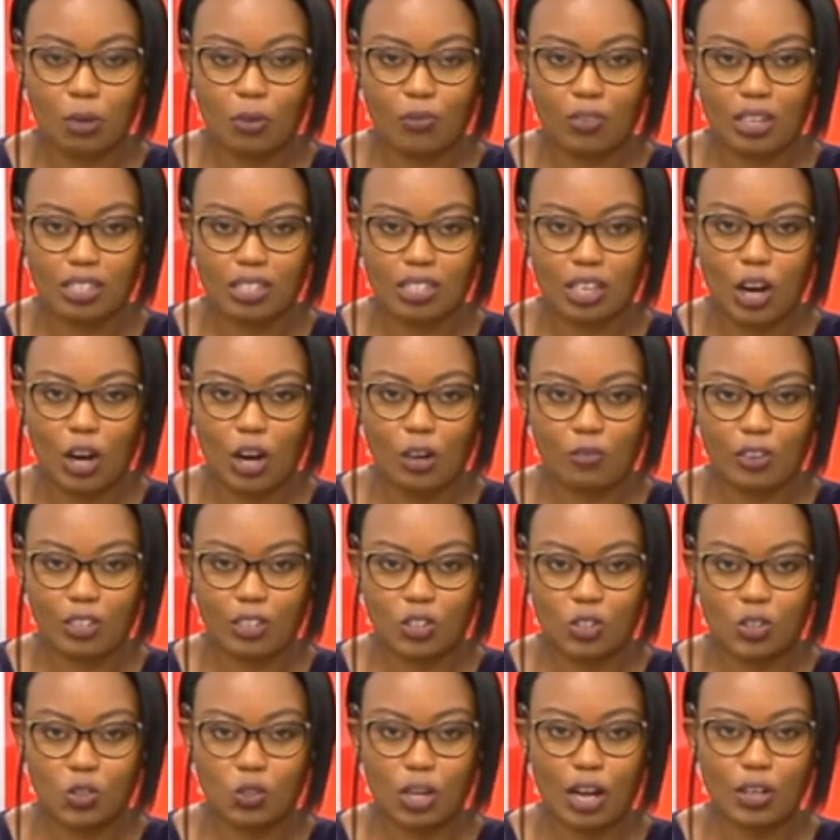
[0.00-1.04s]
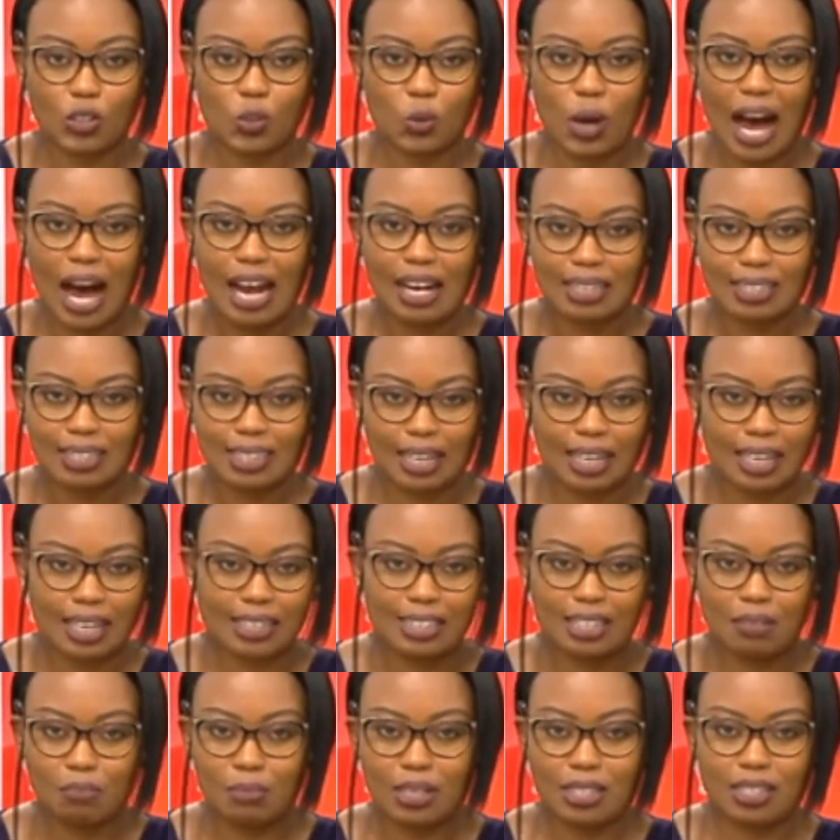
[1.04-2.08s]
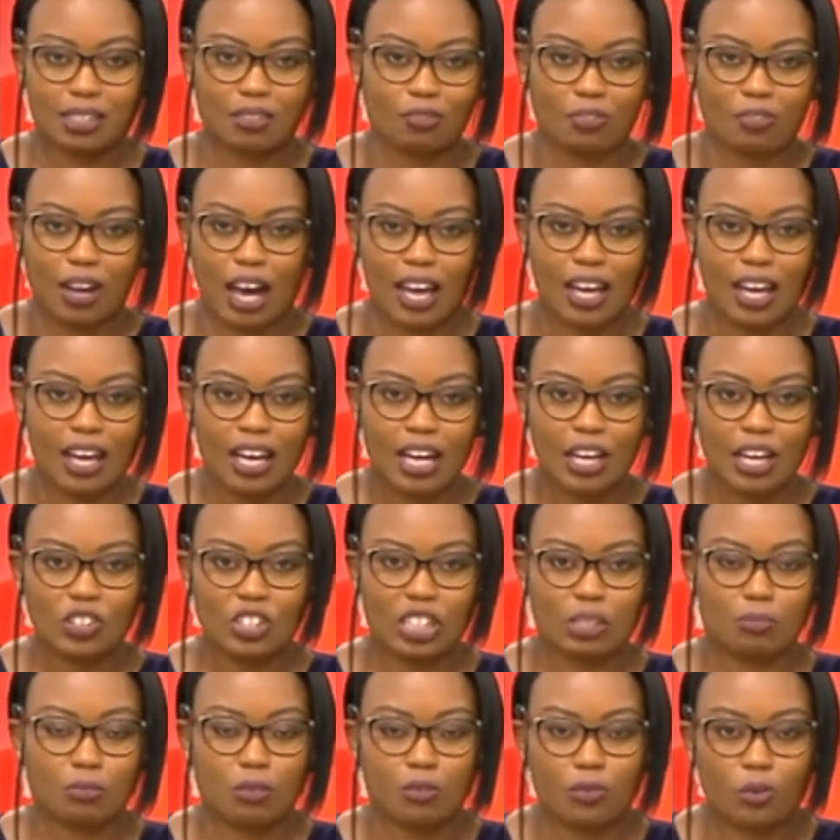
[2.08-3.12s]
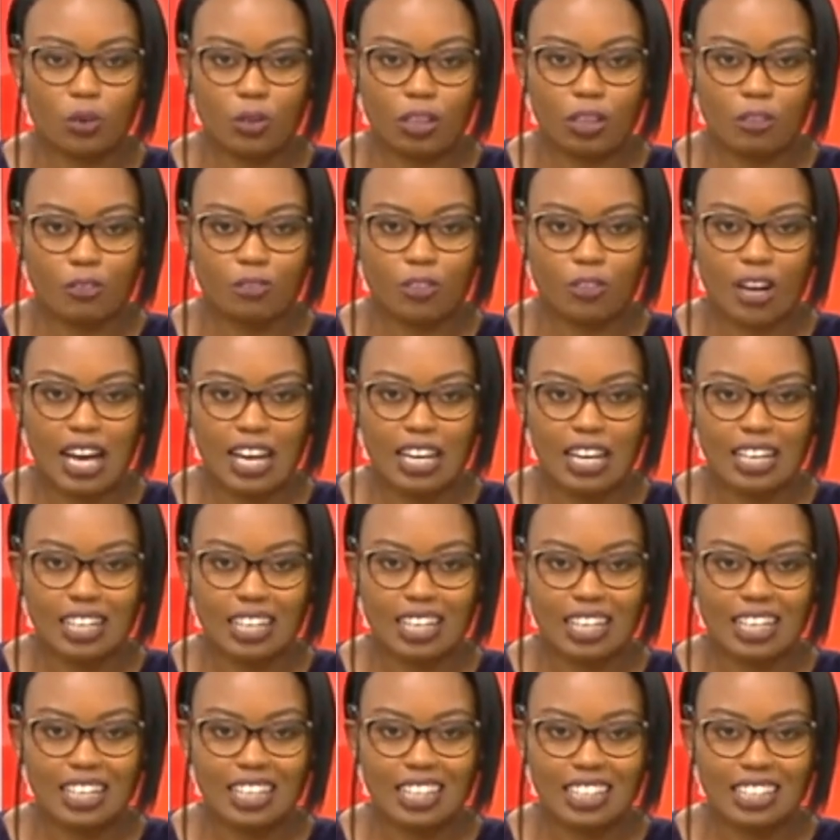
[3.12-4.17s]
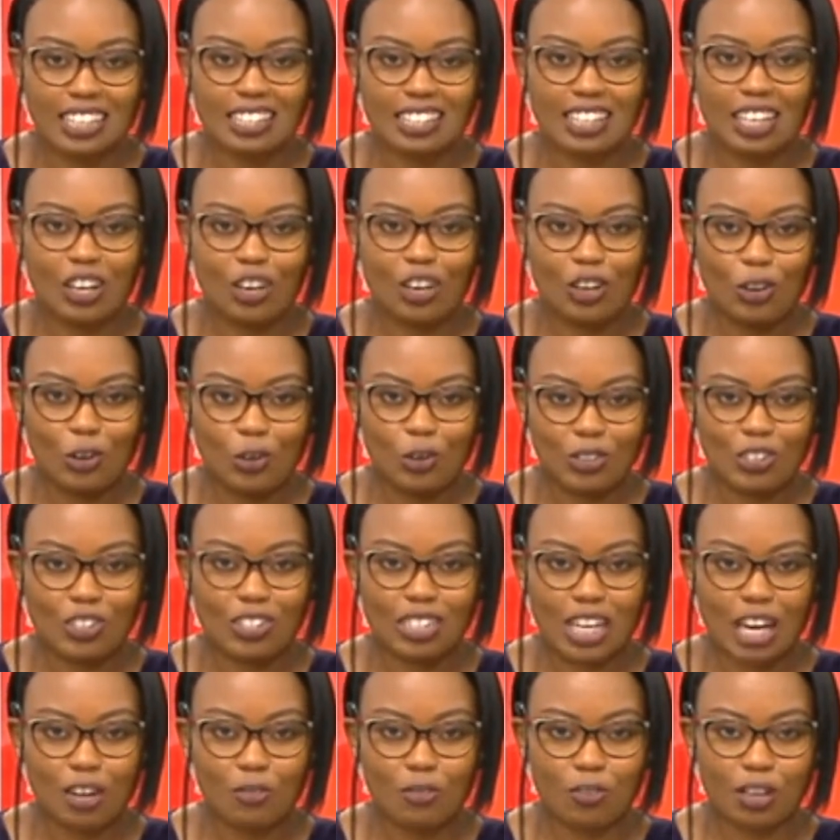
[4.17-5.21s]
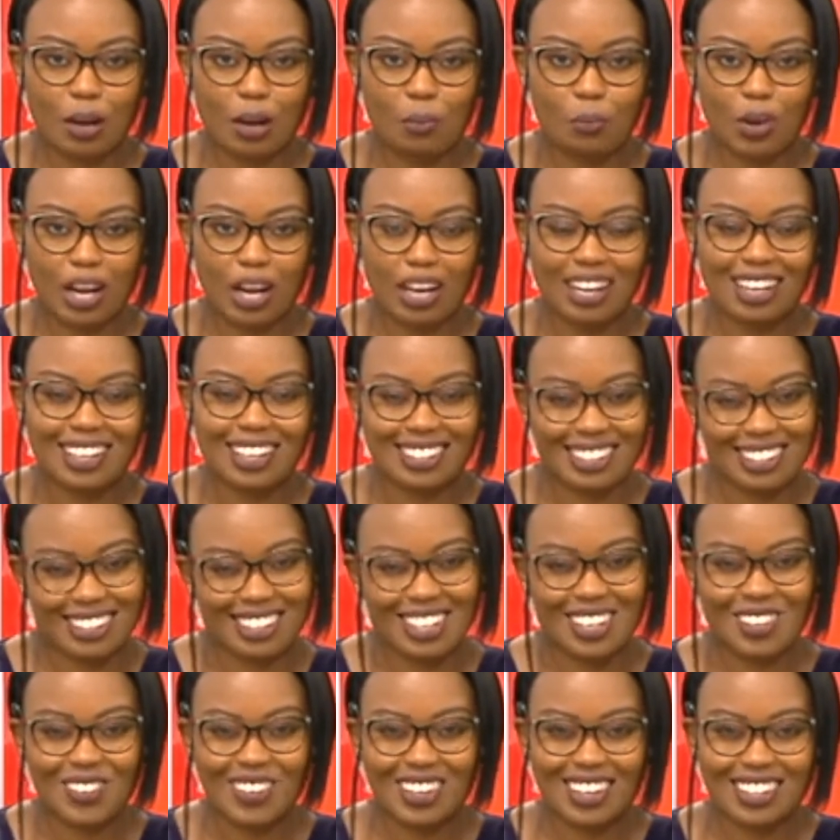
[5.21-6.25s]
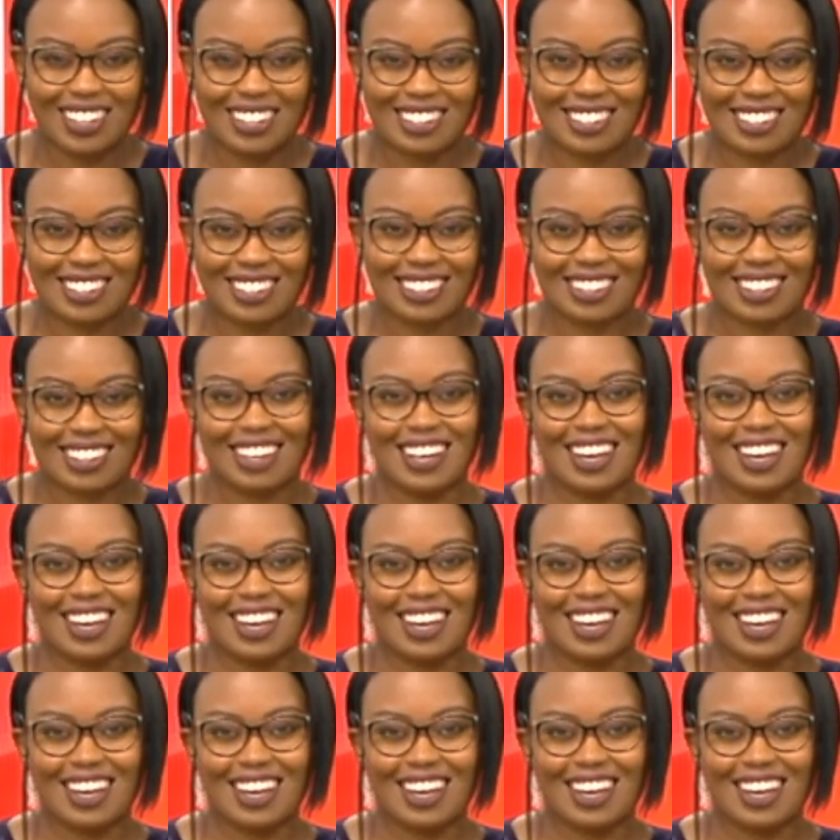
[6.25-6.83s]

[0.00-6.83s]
more of this conversation, trying to understand and demystify just before the fund is launched. Time for that break. Stay with us.